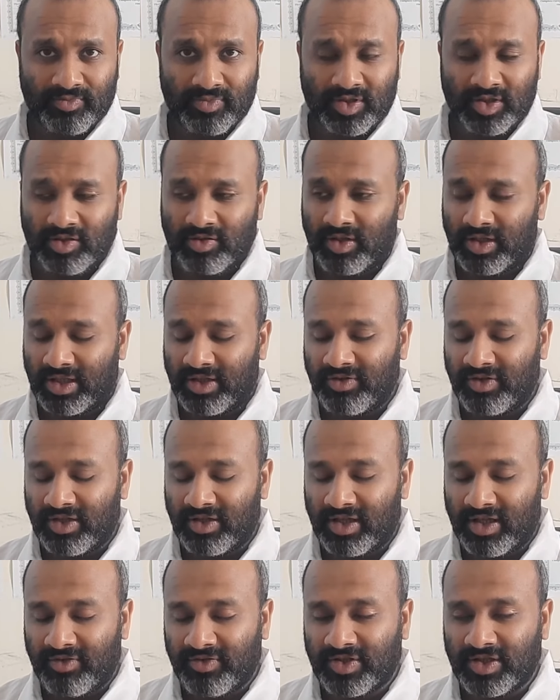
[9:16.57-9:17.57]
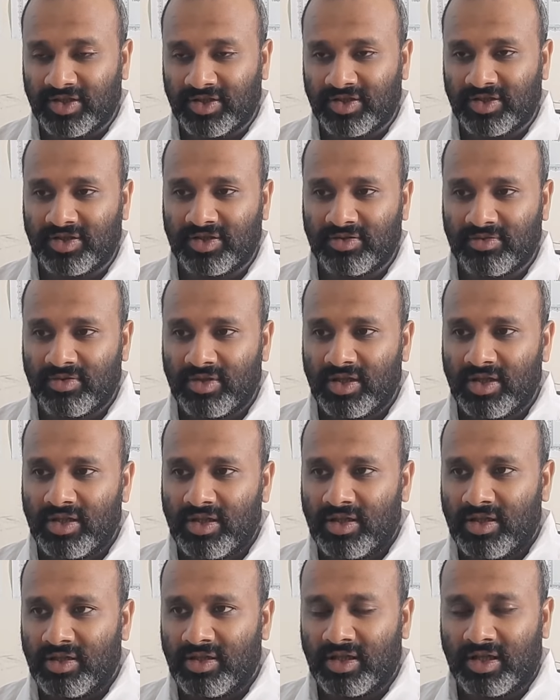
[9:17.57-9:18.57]
It gives us
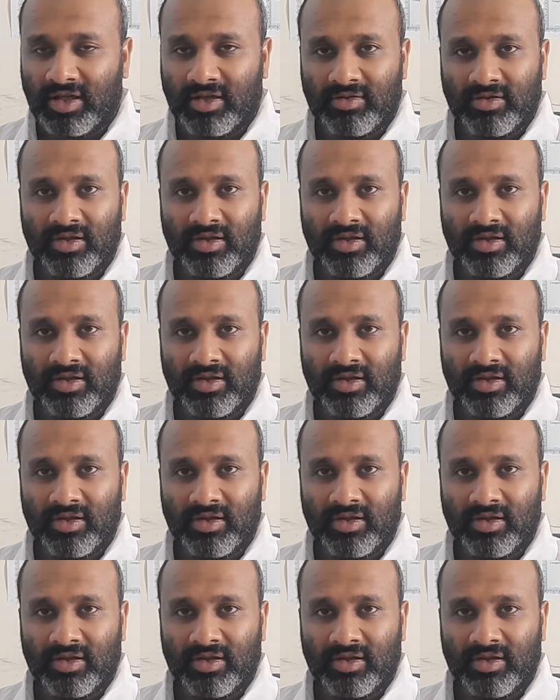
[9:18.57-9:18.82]
the